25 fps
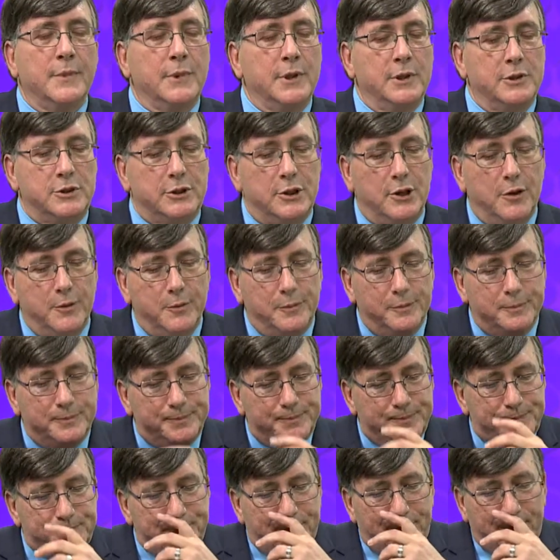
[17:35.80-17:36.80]
So,
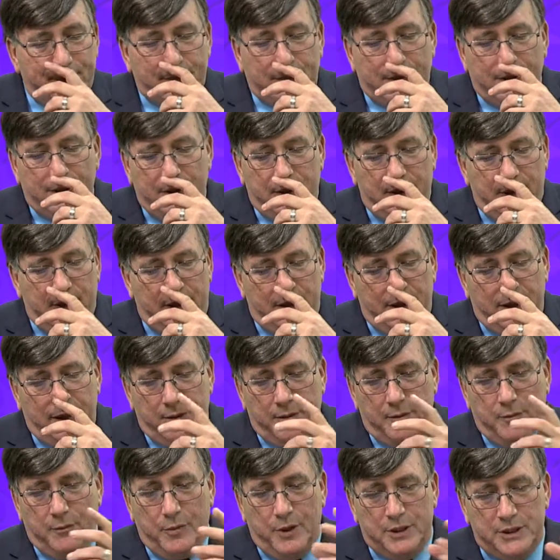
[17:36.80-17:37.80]

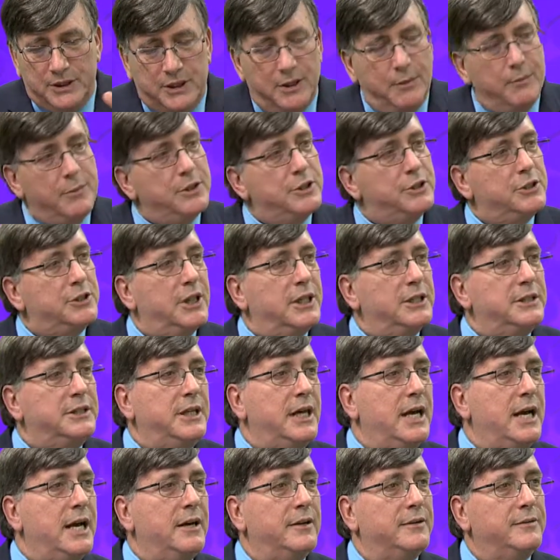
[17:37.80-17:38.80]
when someone's shut
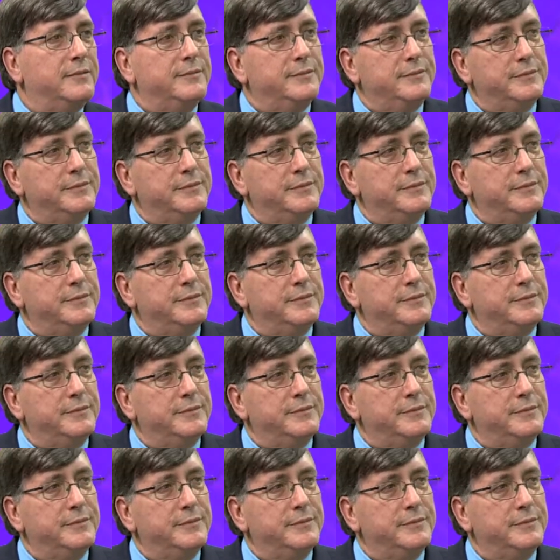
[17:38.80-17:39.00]
down,